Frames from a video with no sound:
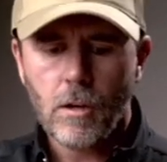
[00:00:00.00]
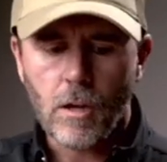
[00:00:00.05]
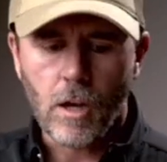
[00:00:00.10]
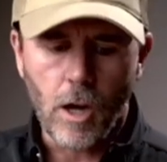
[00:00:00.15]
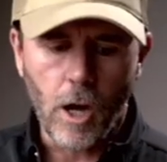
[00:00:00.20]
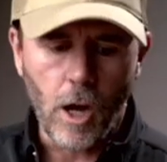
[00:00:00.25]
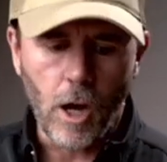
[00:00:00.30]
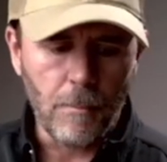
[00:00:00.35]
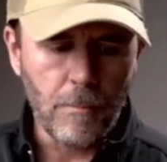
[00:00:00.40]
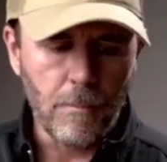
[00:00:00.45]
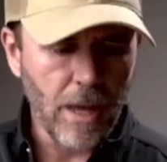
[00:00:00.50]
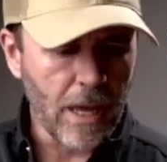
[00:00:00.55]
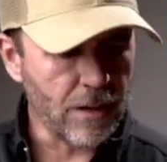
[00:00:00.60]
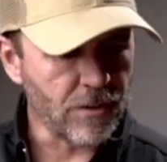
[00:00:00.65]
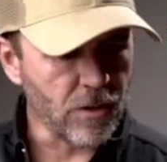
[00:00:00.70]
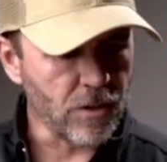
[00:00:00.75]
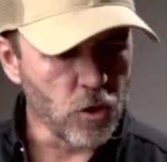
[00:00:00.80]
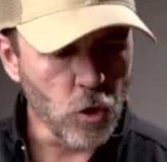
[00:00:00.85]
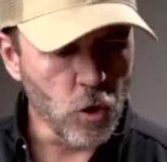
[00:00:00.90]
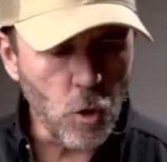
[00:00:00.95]
um,
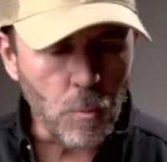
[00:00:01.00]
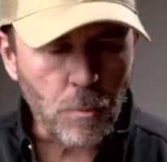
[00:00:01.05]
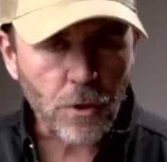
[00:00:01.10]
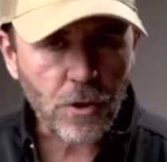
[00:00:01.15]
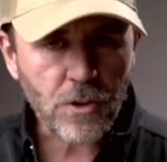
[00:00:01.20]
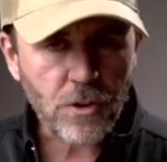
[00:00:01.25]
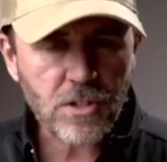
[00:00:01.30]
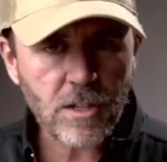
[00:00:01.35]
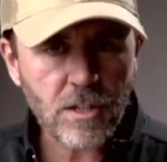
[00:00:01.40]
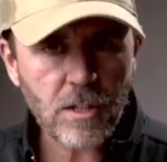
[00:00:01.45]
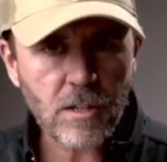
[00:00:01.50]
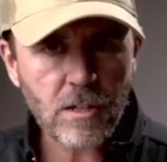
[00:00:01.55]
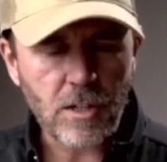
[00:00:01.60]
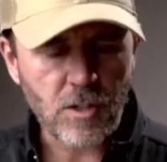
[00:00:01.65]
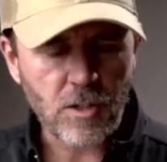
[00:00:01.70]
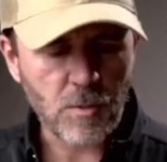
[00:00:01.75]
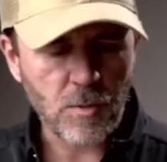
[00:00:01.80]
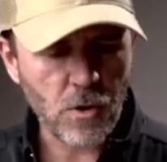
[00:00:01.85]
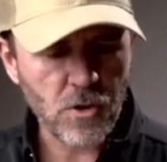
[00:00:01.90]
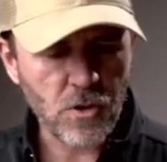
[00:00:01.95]
as a new person,
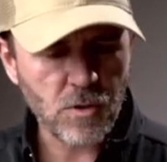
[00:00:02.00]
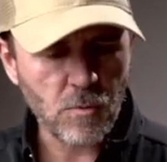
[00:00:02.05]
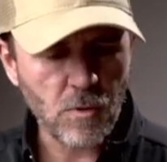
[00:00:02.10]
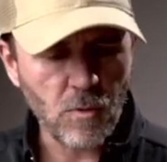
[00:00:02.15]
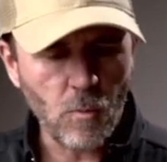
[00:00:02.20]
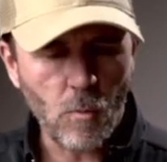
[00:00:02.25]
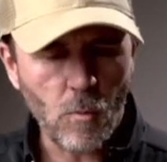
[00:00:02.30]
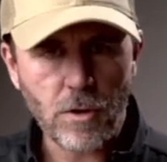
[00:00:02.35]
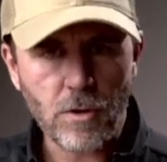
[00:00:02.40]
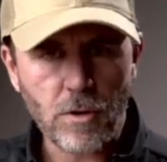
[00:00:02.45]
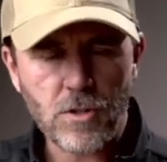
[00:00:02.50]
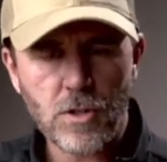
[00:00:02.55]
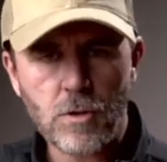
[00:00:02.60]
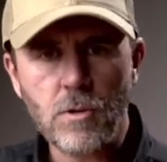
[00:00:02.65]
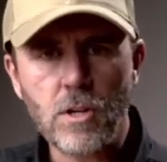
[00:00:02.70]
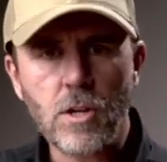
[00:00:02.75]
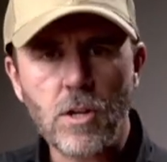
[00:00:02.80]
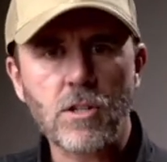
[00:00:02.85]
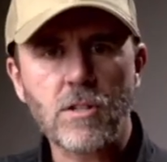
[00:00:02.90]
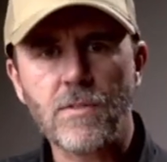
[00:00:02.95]
as a person with one or two
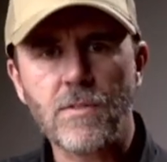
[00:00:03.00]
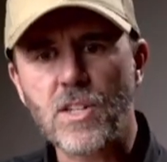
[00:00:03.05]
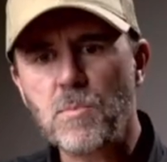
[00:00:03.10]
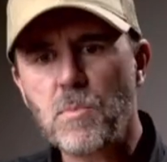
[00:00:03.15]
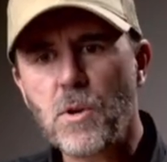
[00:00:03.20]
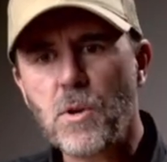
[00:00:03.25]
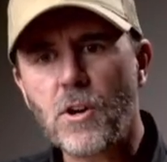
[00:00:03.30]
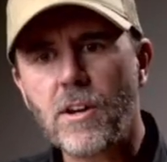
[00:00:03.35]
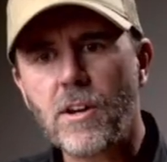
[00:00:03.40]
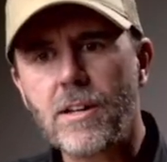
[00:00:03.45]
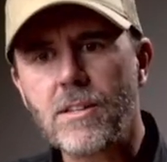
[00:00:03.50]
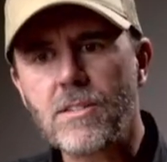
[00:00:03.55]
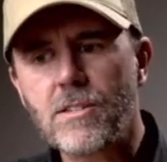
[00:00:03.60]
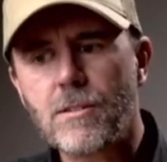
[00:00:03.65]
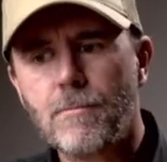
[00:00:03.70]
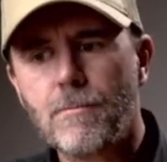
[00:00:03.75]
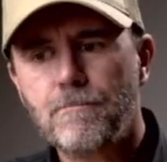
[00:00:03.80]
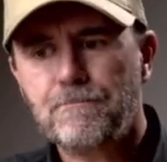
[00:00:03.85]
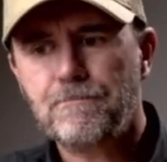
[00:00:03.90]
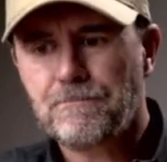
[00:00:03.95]
years of
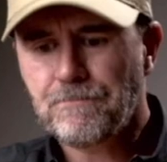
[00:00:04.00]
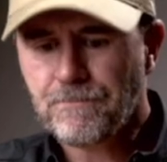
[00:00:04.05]
experience,